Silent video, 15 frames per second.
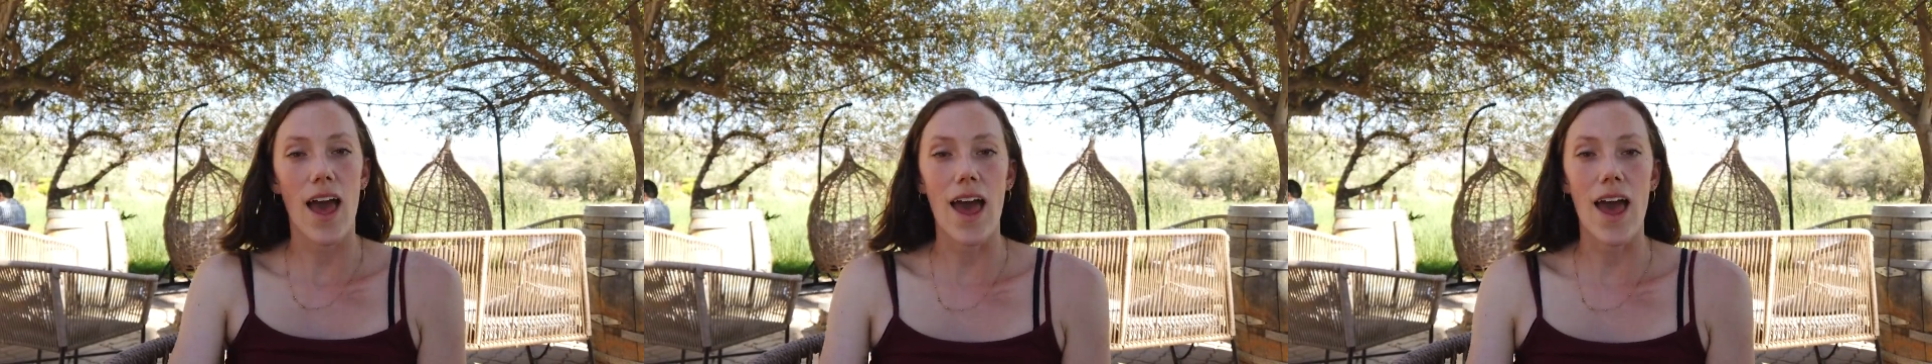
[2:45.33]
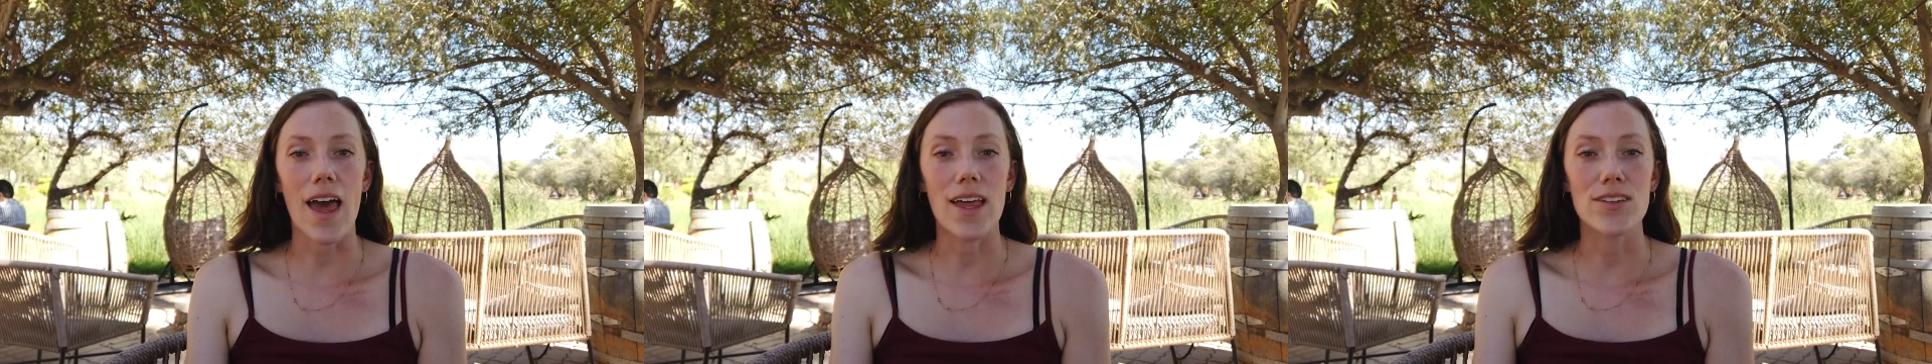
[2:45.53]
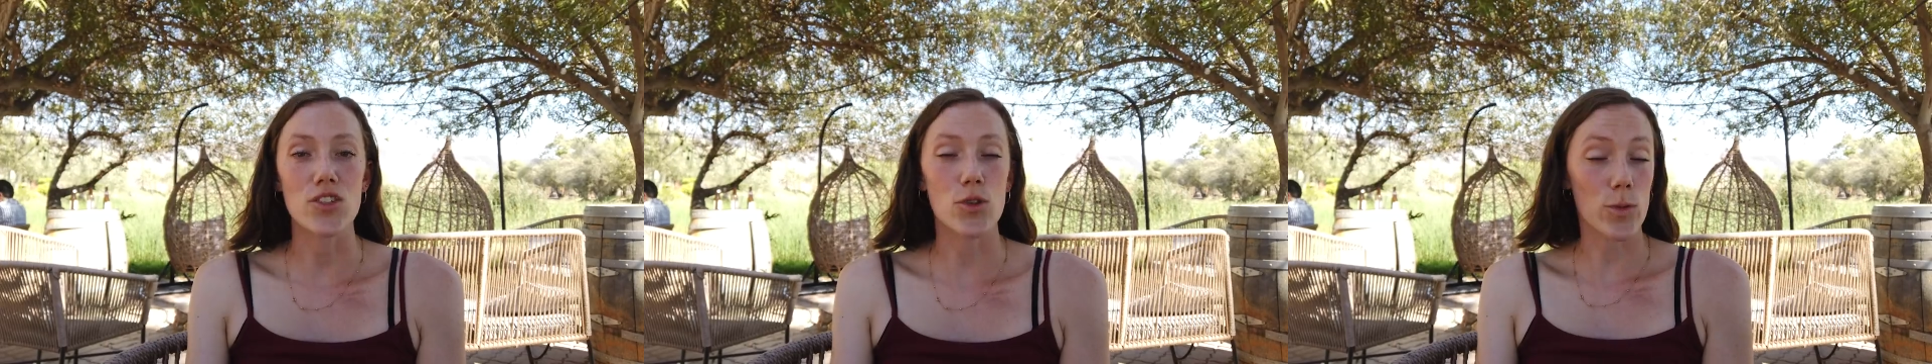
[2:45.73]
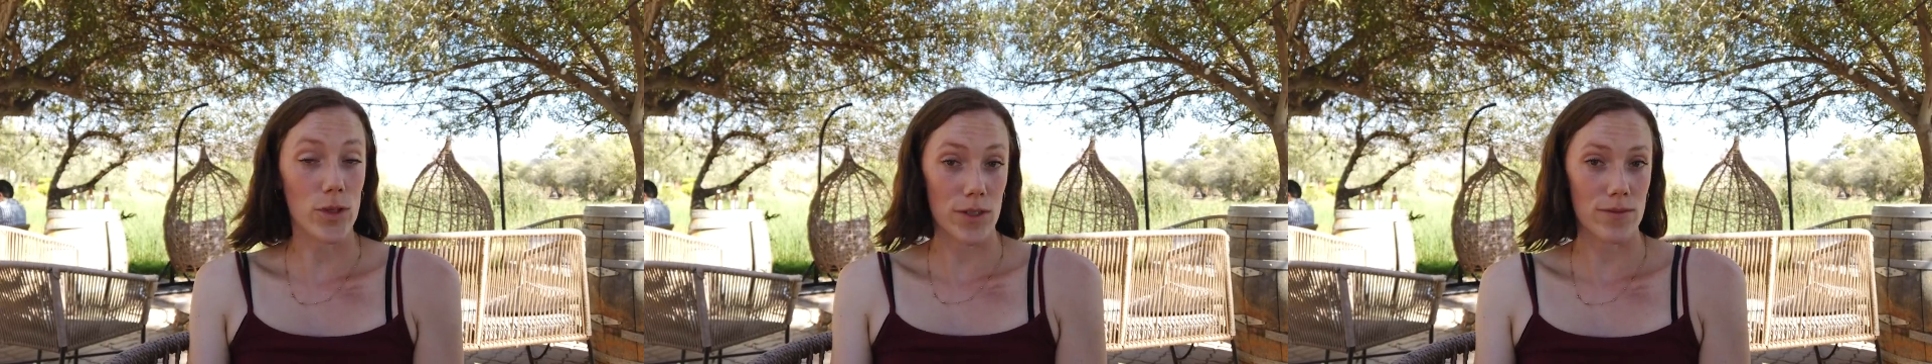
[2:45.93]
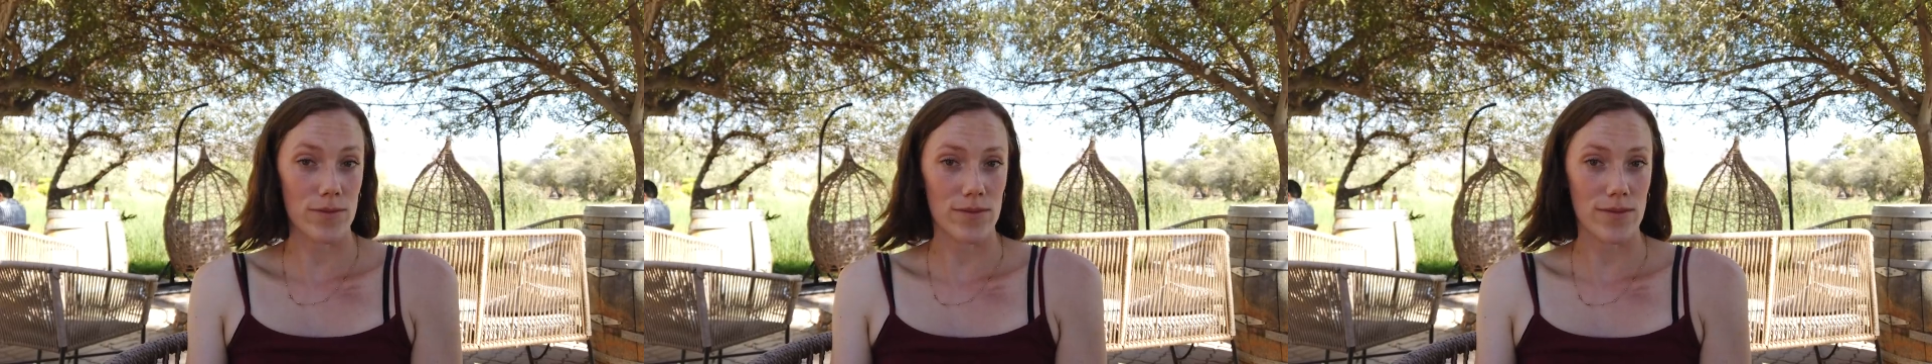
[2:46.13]
and so
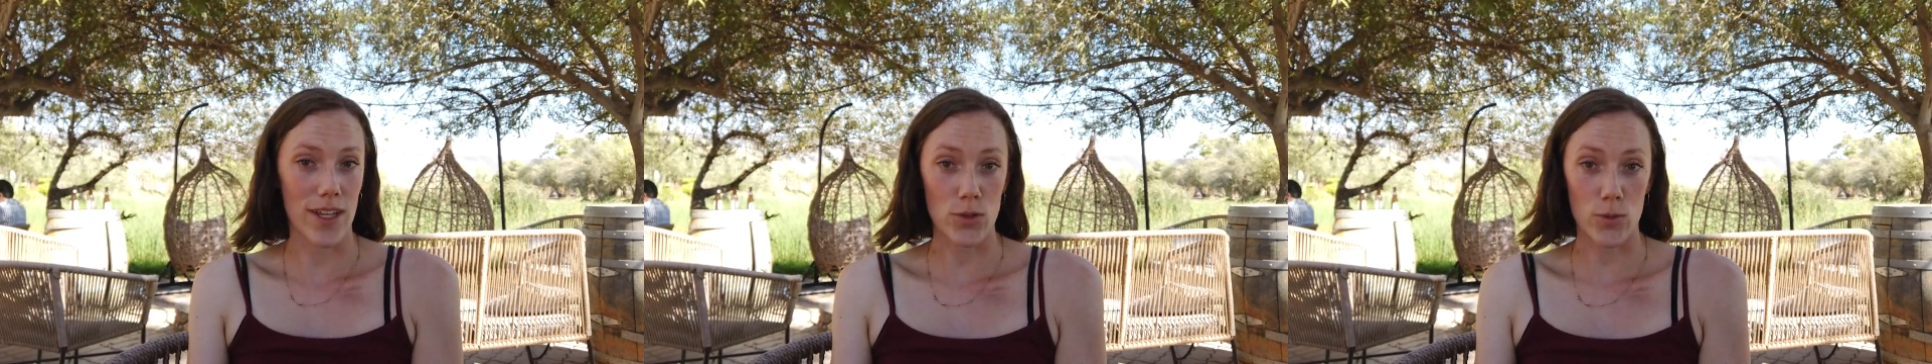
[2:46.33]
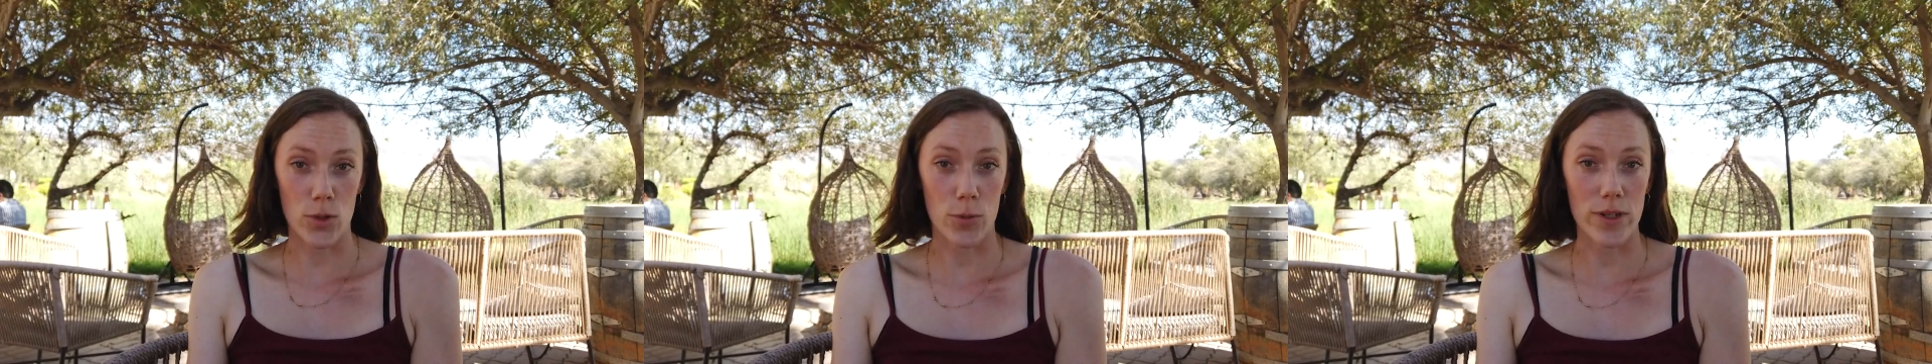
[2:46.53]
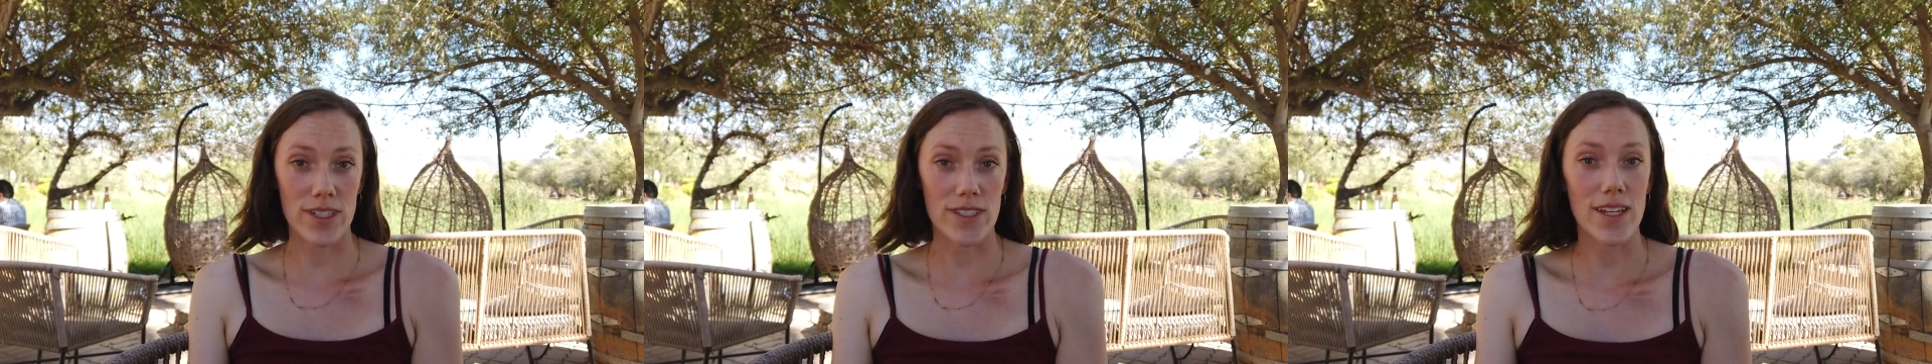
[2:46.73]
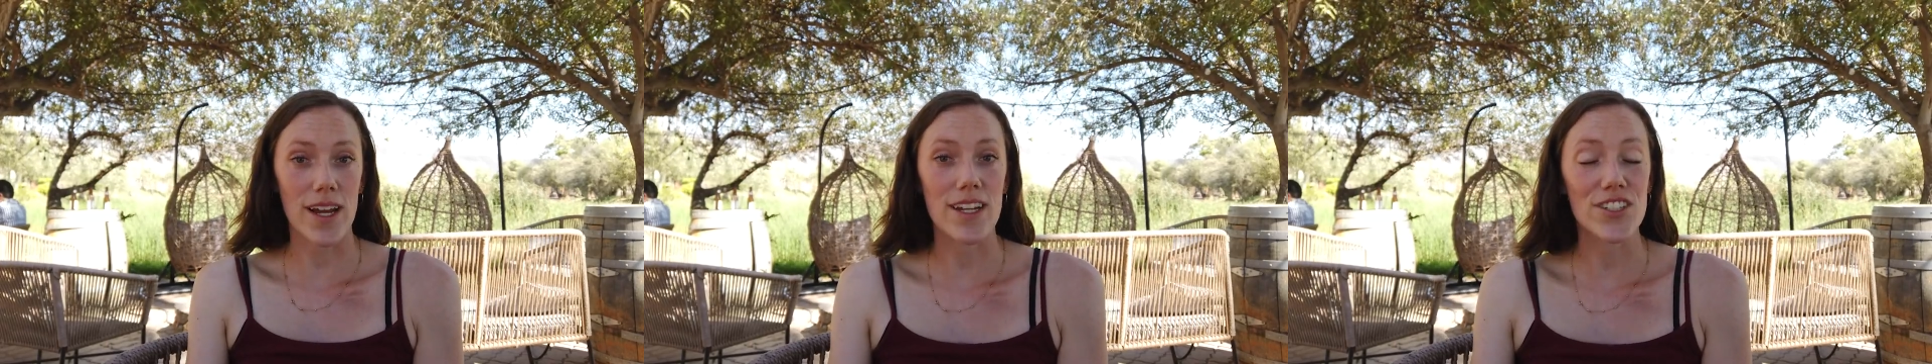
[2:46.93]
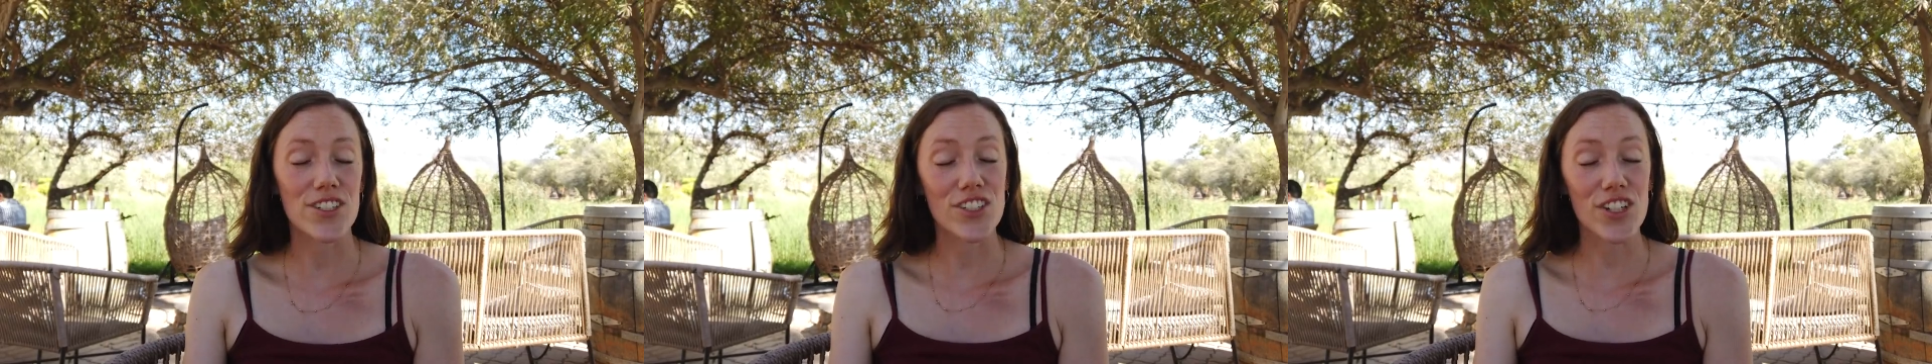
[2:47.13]
we that's where we
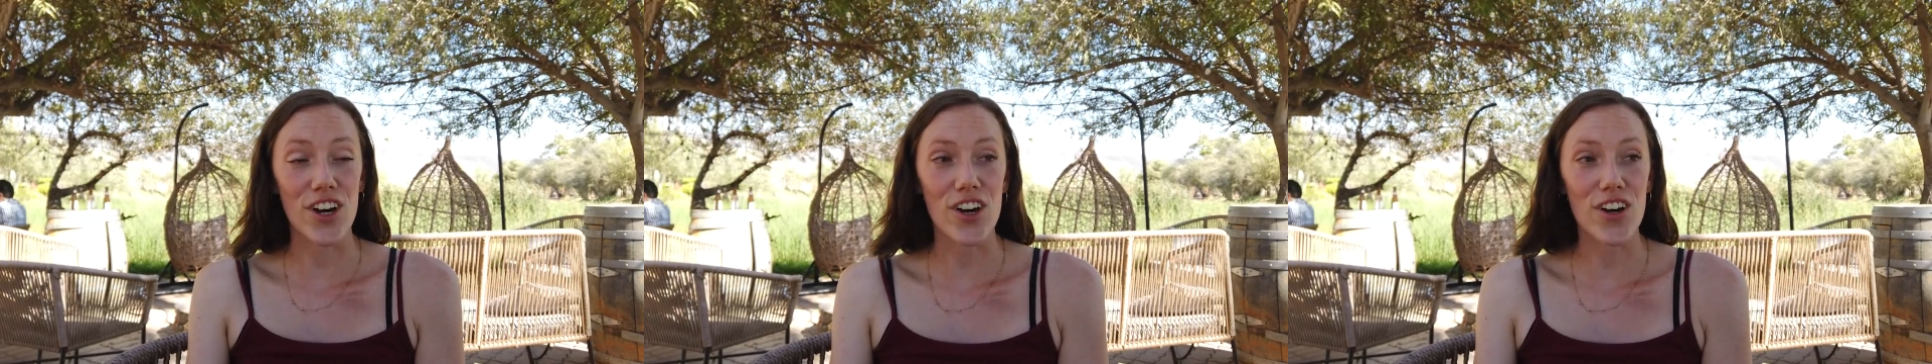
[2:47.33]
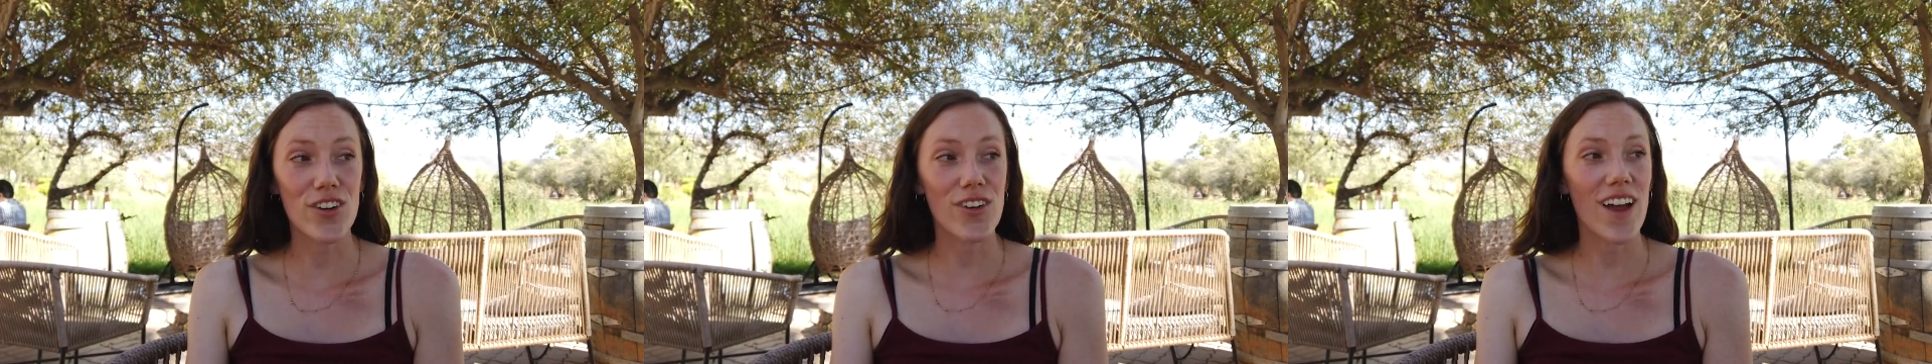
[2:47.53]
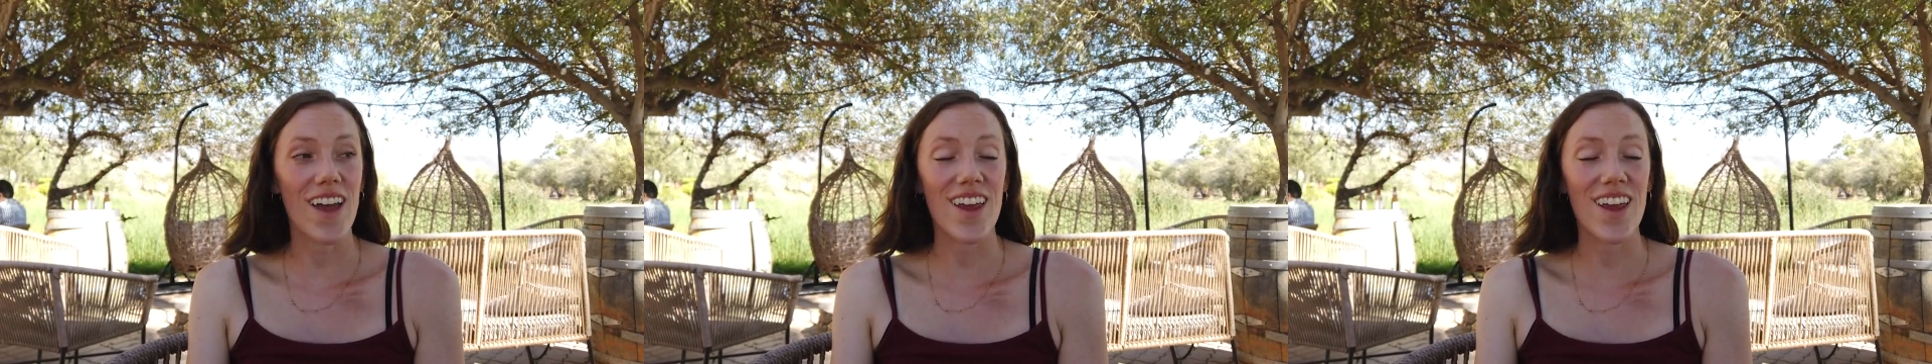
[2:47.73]
decided to go.